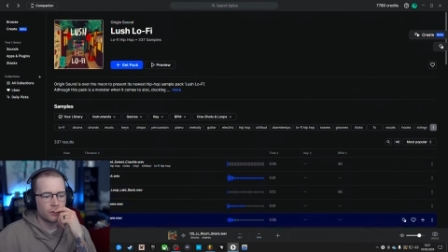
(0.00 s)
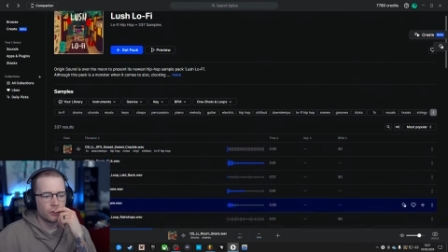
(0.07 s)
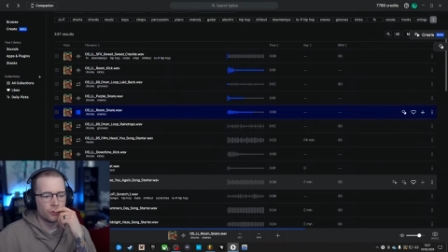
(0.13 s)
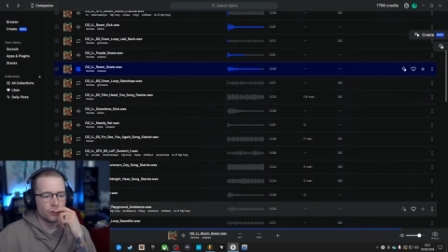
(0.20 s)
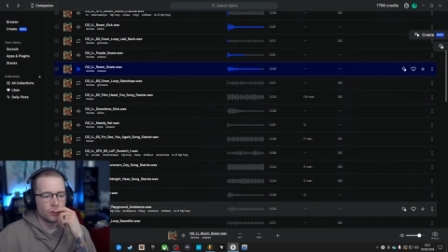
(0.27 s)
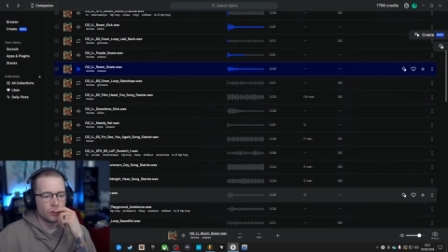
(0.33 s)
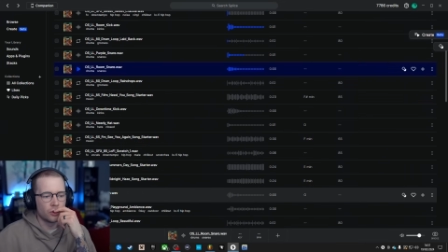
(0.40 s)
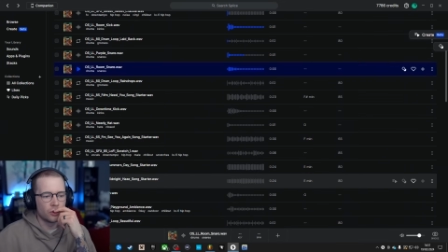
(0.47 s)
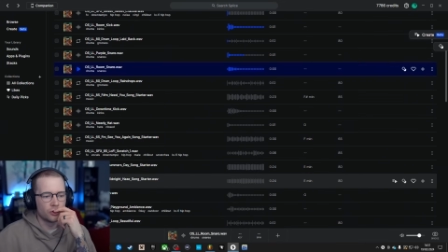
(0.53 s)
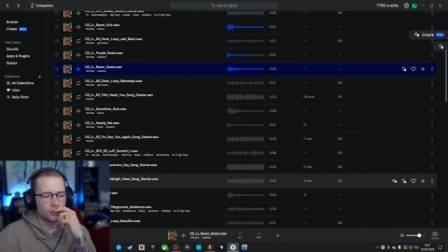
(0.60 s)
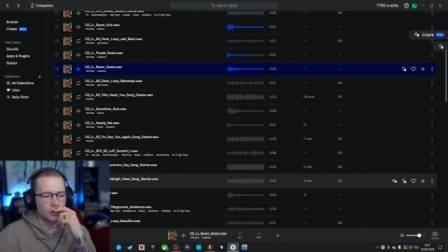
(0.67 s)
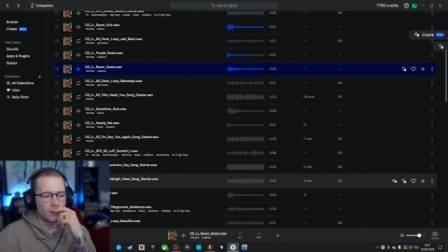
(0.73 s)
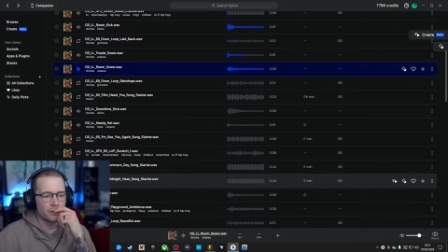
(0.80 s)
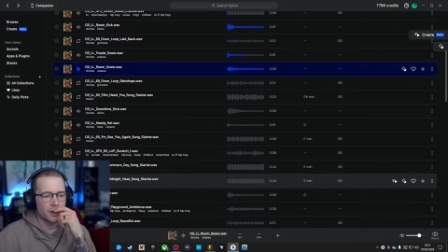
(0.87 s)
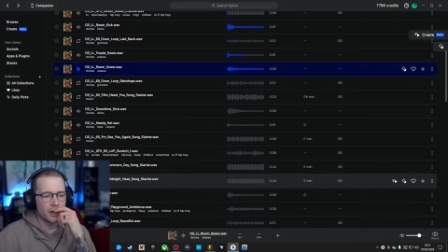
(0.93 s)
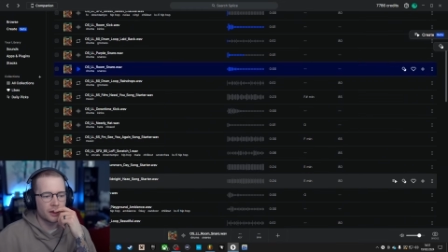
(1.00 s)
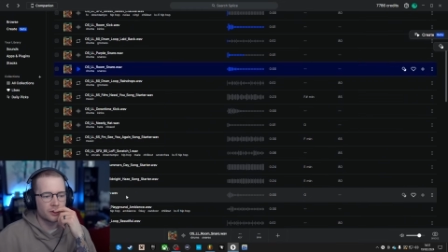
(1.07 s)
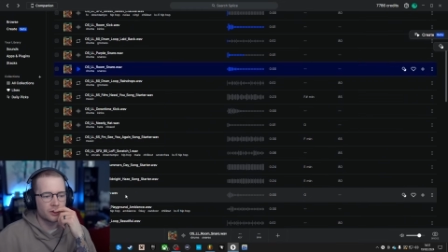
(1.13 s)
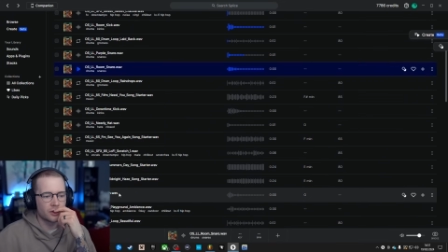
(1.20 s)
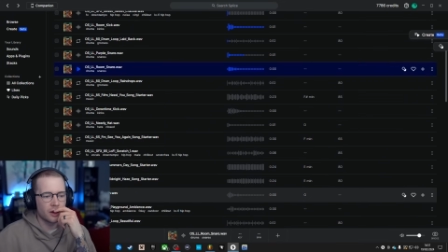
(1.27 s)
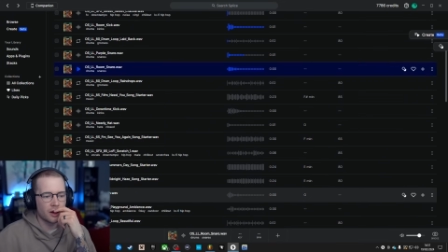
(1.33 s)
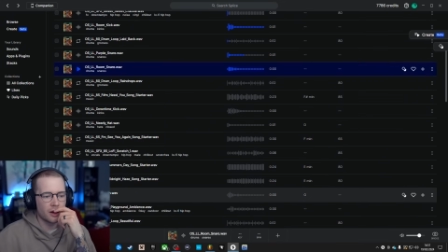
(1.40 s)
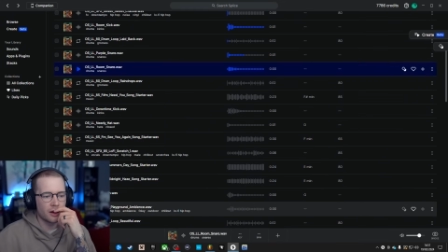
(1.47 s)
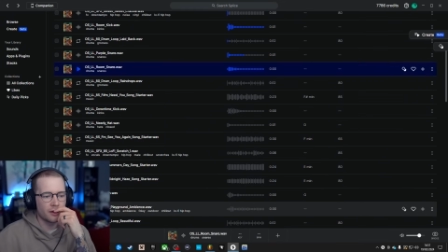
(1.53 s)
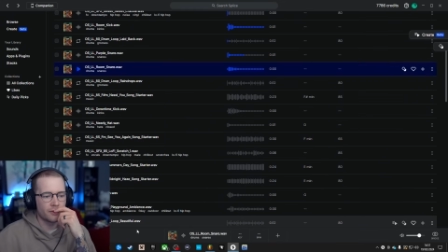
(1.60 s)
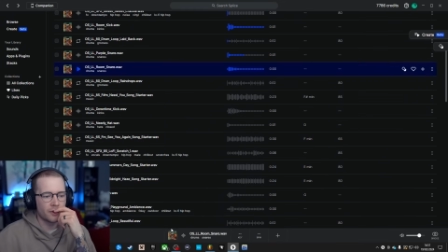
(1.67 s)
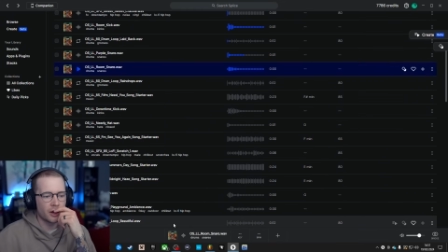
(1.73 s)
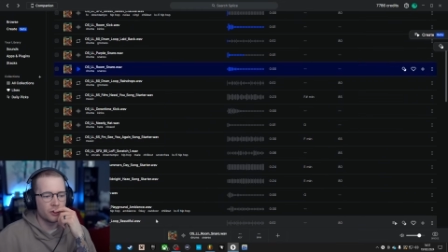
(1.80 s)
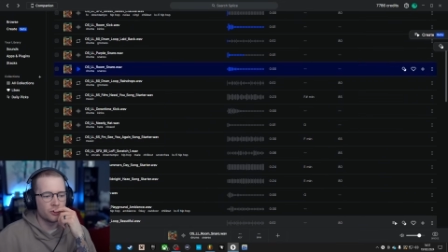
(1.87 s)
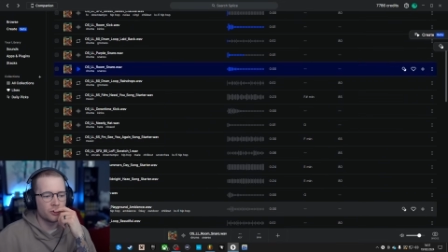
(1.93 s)
all your drum kit stuff.
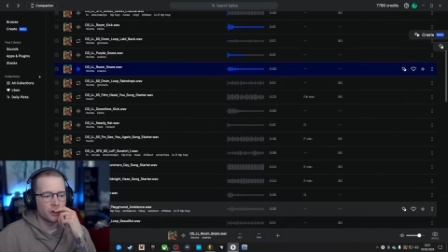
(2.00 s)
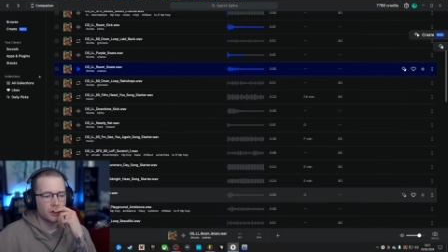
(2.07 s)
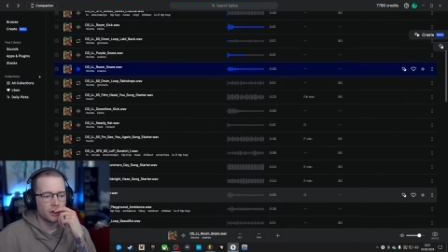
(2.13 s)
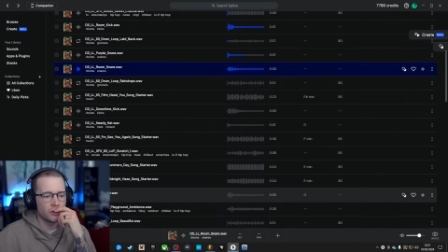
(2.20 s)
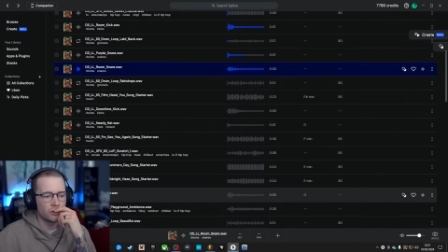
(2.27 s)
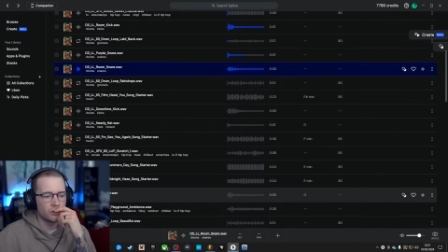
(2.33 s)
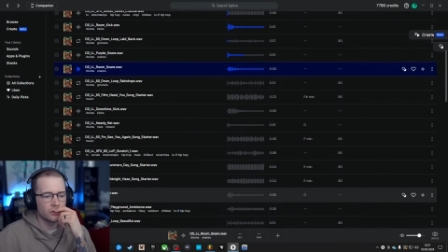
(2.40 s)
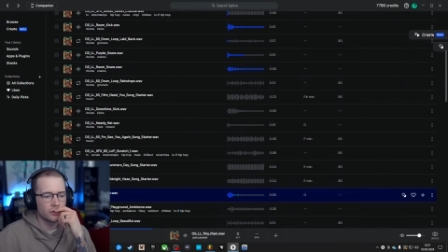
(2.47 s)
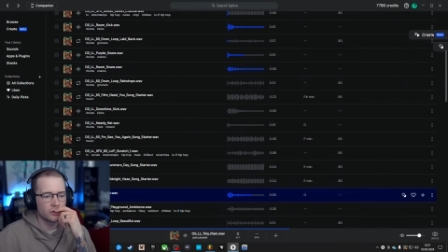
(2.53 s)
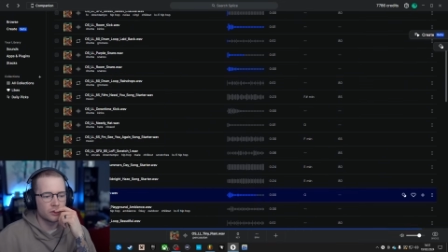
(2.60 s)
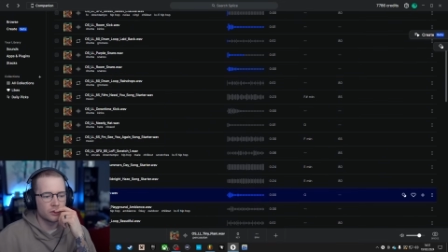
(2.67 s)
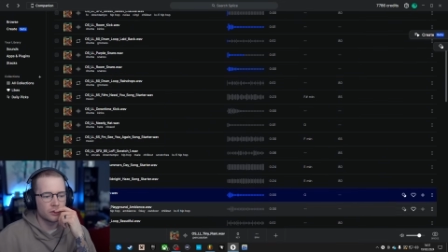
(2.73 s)
I usually only use